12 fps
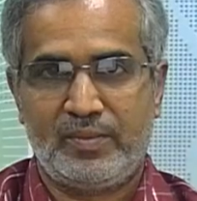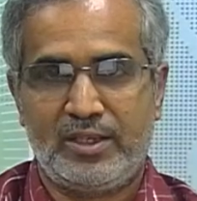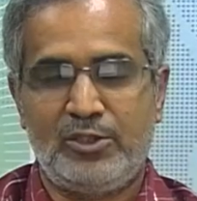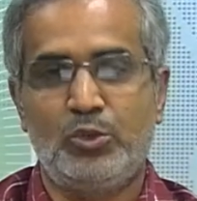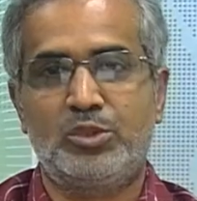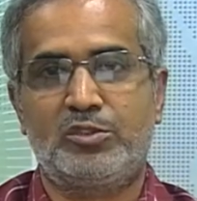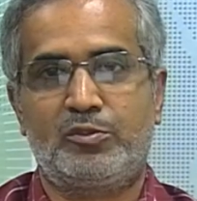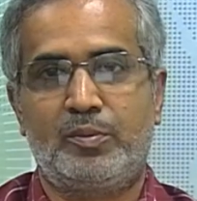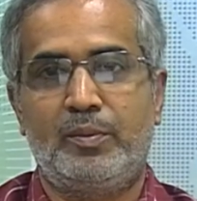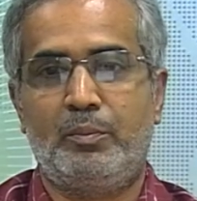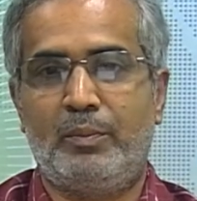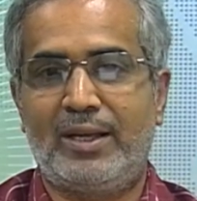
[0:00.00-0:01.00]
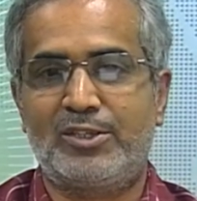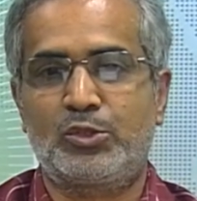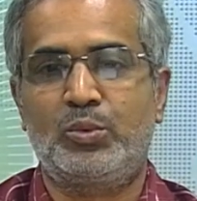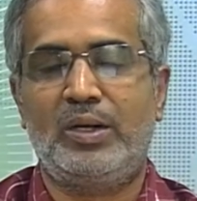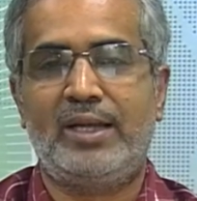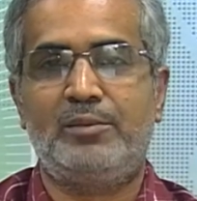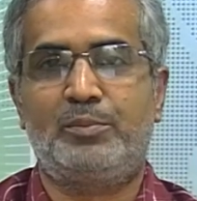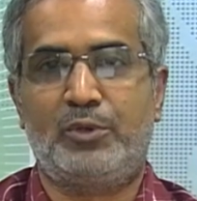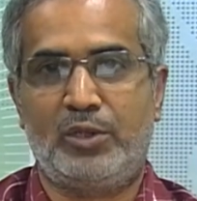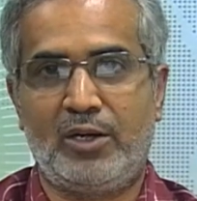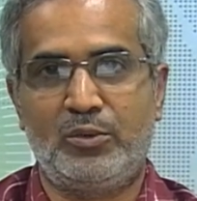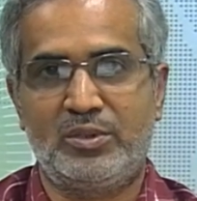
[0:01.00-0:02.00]
the use of masculine
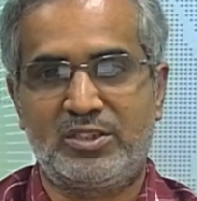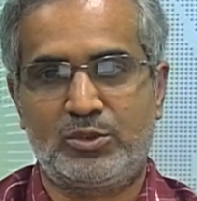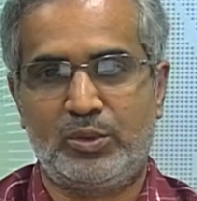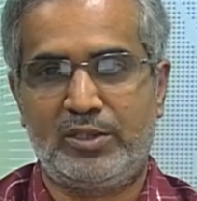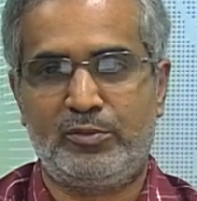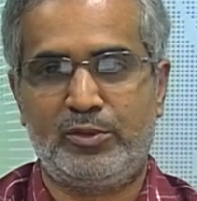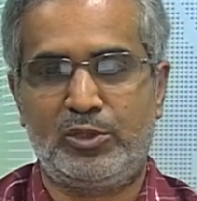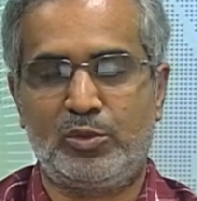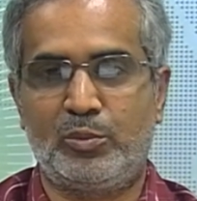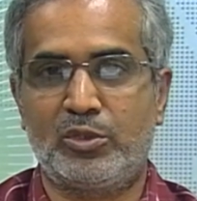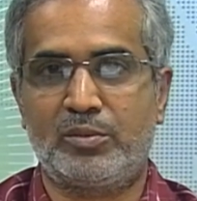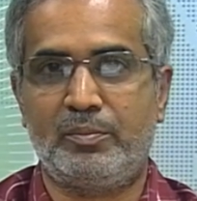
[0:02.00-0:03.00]
pronouns to refer to both